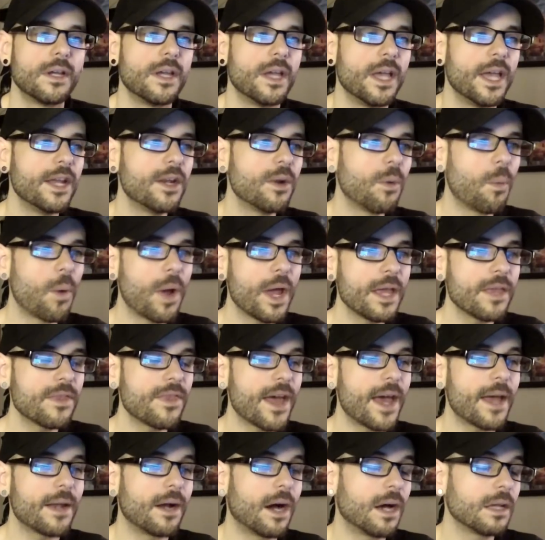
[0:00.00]
in a way
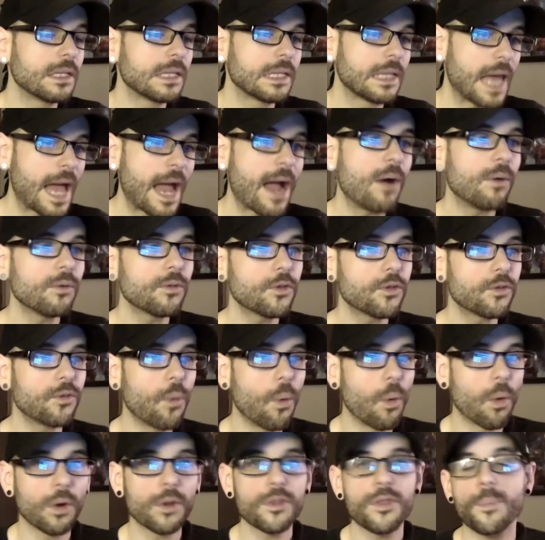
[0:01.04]
that allows
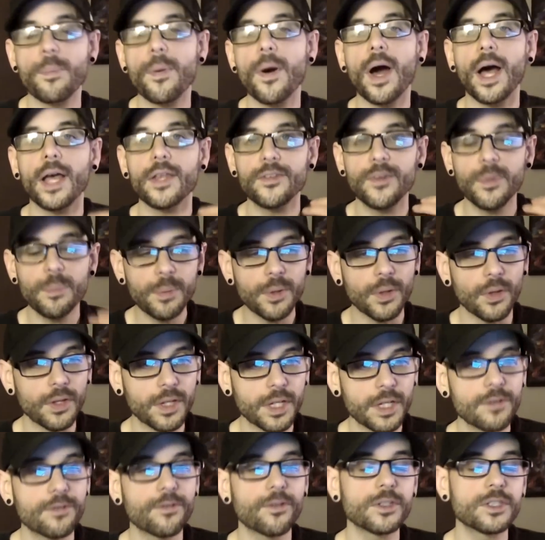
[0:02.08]
for the
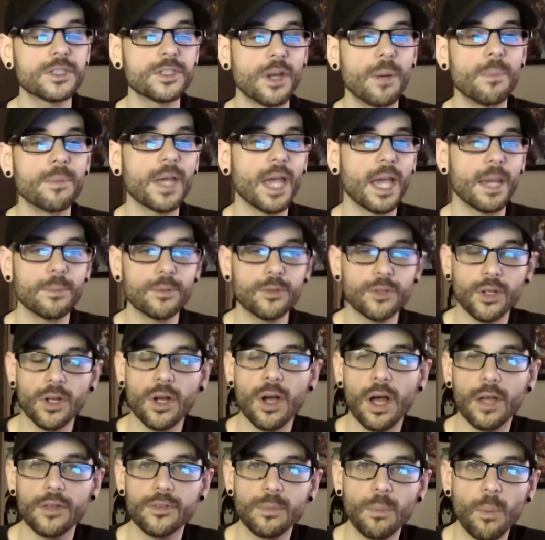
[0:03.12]
possibility for some games to
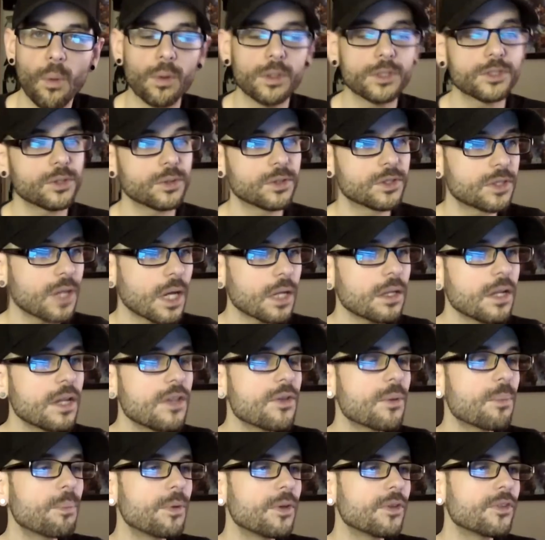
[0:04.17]
cost more. So suddenly
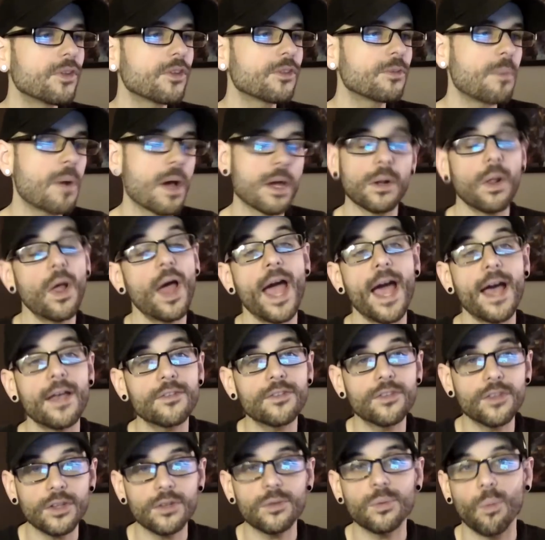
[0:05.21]
their business model
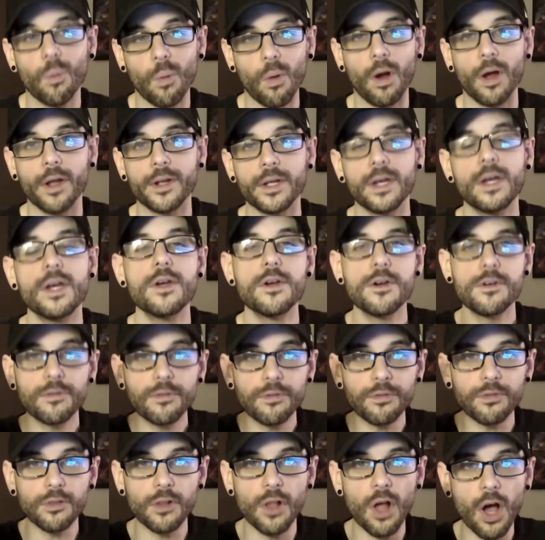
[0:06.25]
has this one
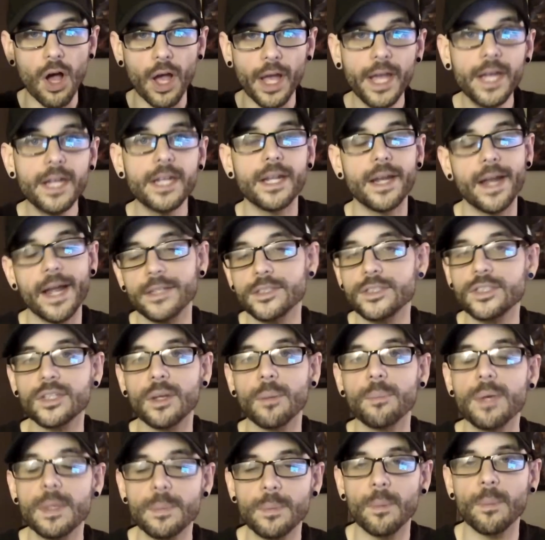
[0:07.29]
flaw in it, and some
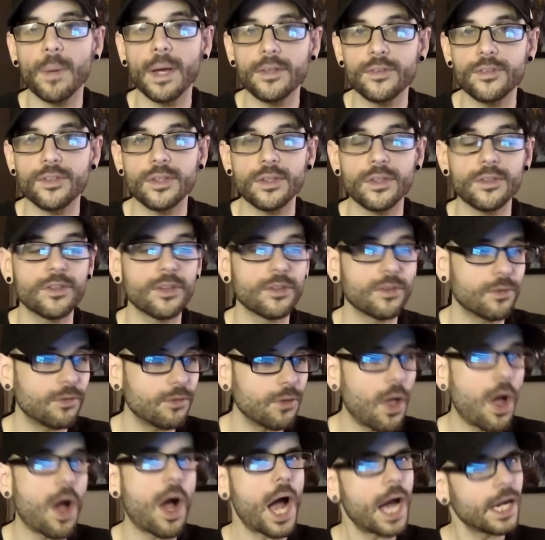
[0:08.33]
people might see this as a
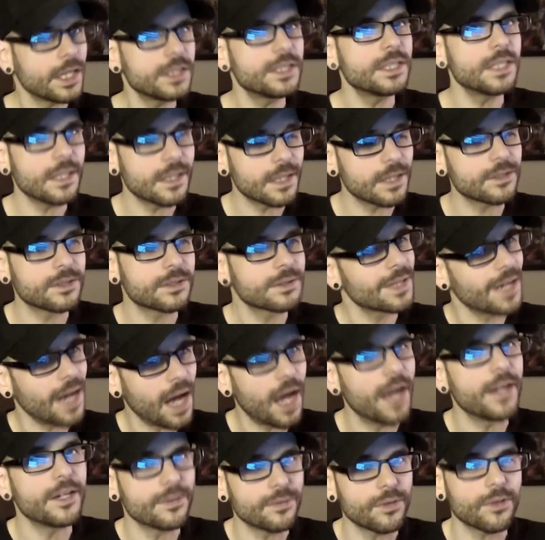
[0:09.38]
flaw. I see it as
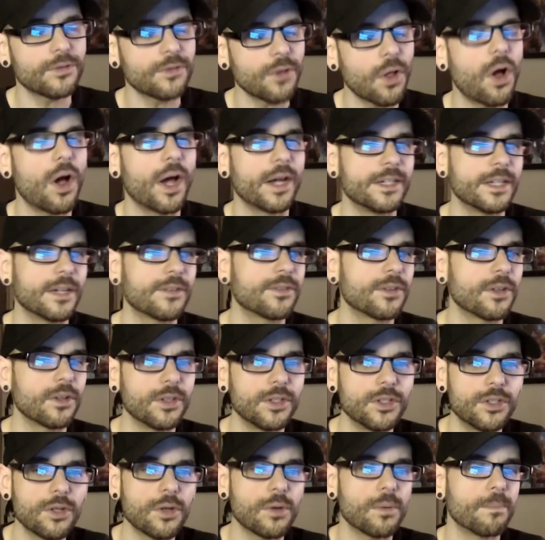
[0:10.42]
kind of a flaw, I definitely
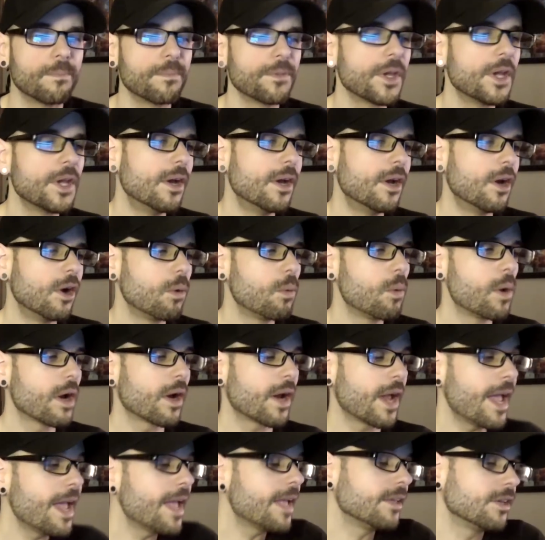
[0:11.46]
do. Where,
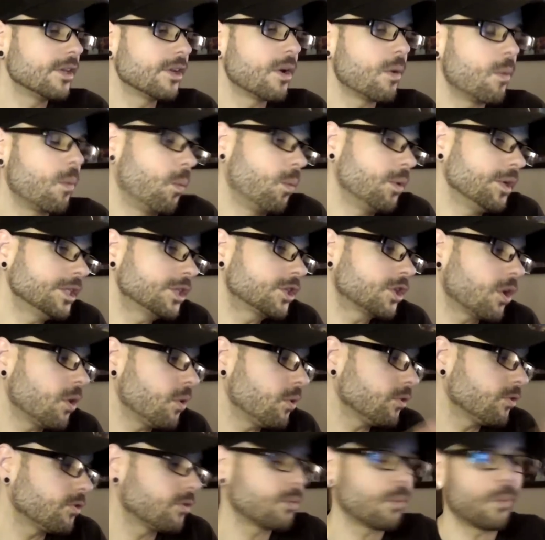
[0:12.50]
hey, you know, we
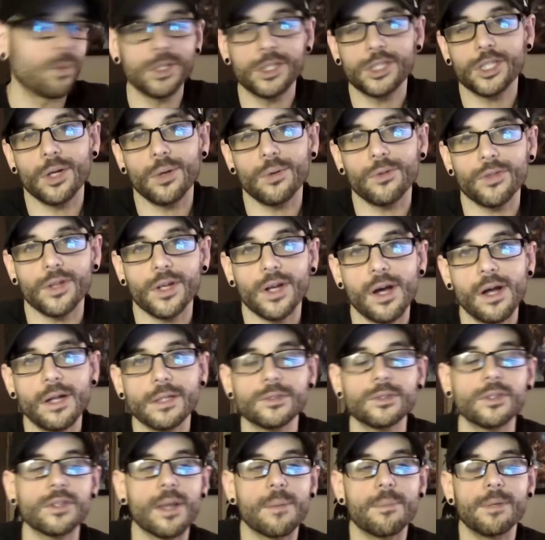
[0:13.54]
chose we chose the
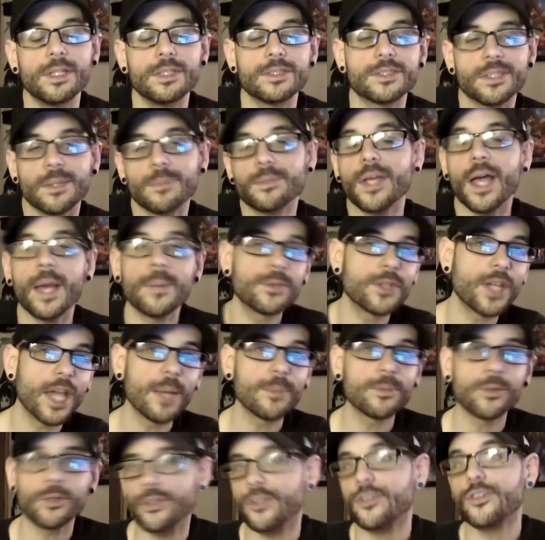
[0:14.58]
console, that means sometimes
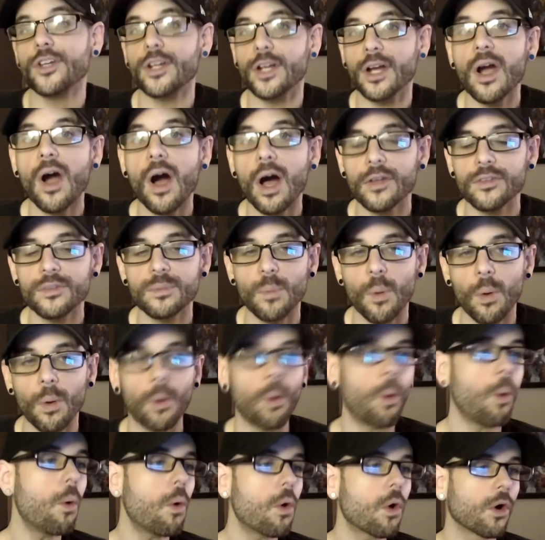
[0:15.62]
games are just going to cost more,
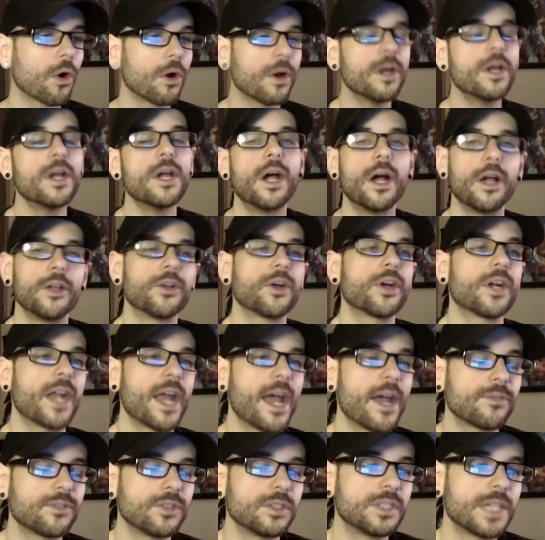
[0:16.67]
or you're going to
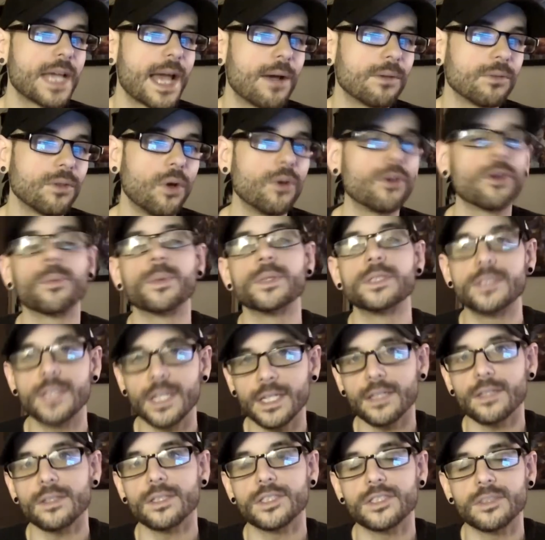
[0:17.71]
have to download a
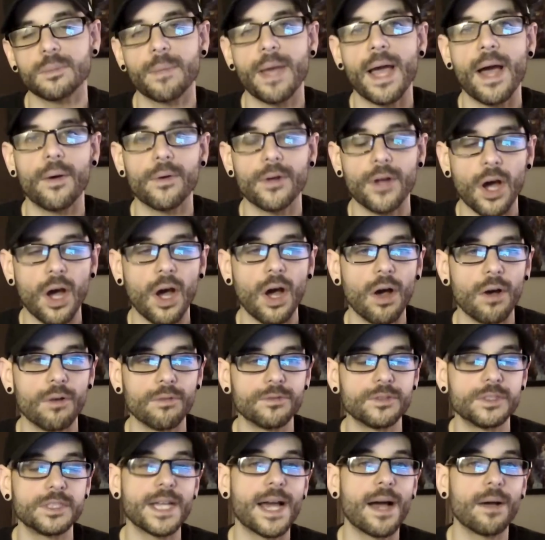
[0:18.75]
ridiculous amount
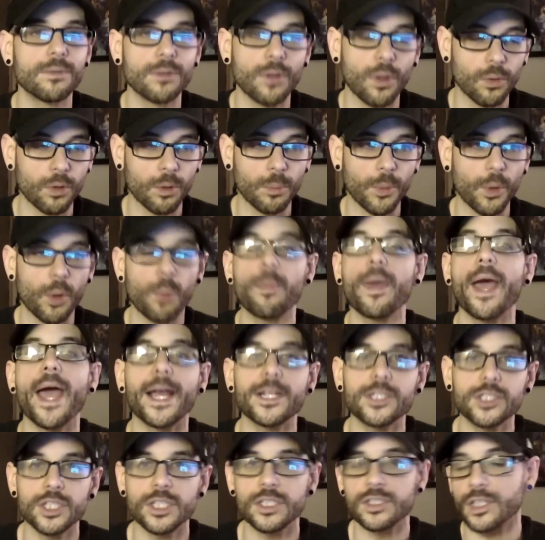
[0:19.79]
of downloadable
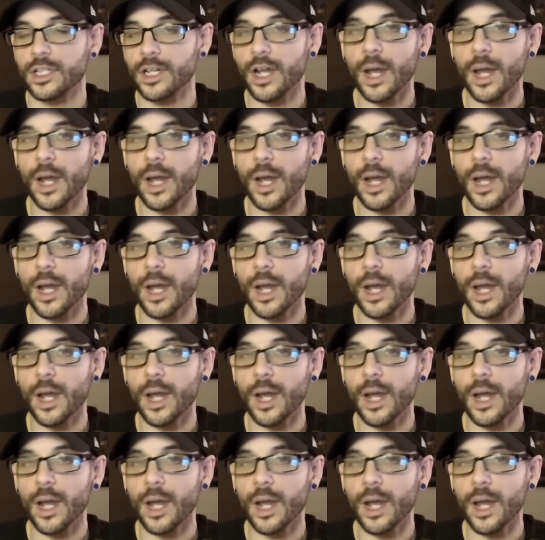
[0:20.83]
patches and